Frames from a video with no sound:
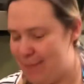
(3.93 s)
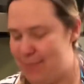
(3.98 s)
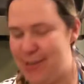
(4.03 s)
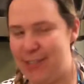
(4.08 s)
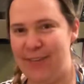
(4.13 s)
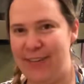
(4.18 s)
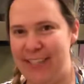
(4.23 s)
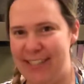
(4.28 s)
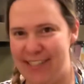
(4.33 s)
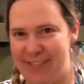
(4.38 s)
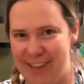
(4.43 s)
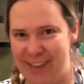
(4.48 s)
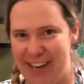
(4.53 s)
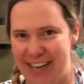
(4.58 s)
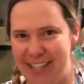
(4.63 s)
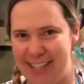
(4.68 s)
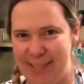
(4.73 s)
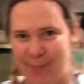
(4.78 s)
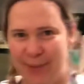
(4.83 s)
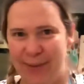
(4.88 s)
So it's a
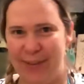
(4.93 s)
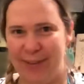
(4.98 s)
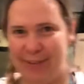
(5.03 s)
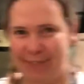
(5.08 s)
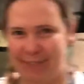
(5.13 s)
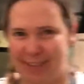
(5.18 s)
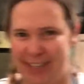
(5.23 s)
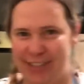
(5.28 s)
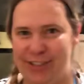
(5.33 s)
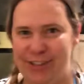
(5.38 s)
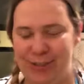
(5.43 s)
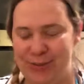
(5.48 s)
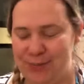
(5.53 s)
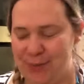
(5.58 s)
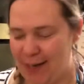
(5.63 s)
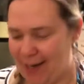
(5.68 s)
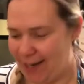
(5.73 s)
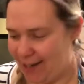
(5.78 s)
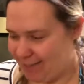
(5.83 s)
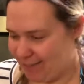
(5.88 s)
very simple
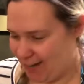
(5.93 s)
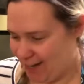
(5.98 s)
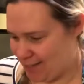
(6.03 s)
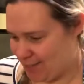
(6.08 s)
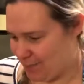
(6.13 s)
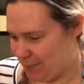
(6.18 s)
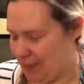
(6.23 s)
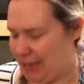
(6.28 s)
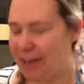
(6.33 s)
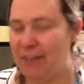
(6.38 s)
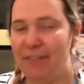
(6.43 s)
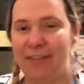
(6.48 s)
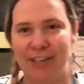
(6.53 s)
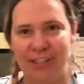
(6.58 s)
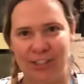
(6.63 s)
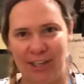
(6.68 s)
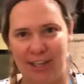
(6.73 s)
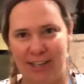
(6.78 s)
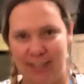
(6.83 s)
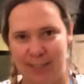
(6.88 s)
3-2-1 recipe,
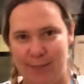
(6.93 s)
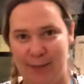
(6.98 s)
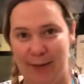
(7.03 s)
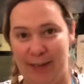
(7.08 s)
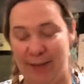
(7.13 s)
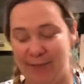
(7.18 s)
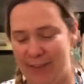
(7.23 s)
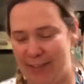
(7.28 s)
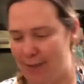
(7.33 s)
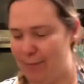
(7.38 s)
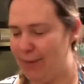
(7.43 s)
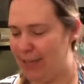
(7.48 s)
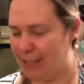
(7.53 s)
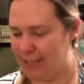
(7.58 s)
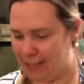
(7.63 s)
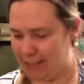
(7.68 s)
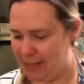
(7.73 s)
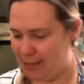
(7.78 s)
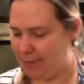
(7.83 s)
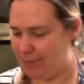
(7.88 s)
which I'll explain what that
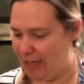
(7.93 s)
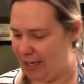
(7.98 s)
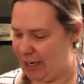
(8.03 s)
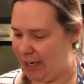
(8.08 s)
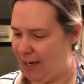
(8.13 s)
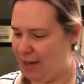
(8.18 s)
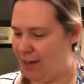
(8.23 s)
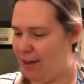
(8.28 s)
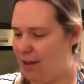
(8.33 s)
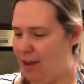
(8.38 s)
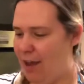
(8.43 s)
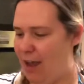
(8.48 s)
means in a minute.